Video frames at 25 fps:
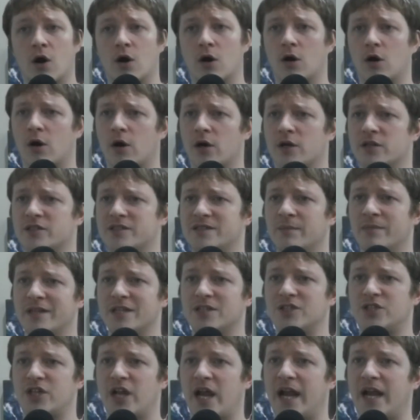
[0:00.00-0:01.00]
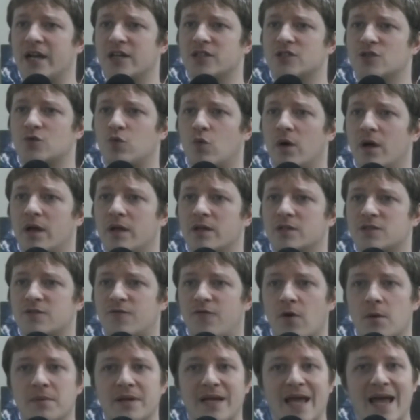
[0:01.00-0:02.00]
Her symbol that changed was
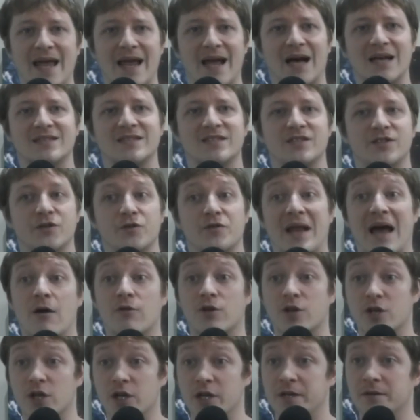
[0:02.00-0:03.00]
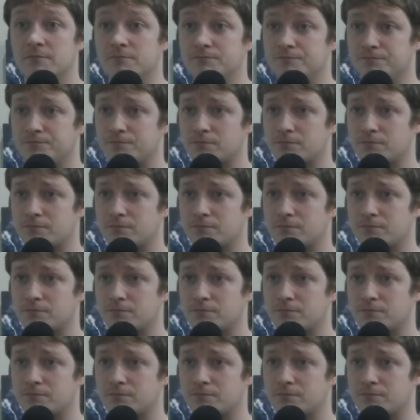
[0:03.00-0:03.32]
from chaos to now good.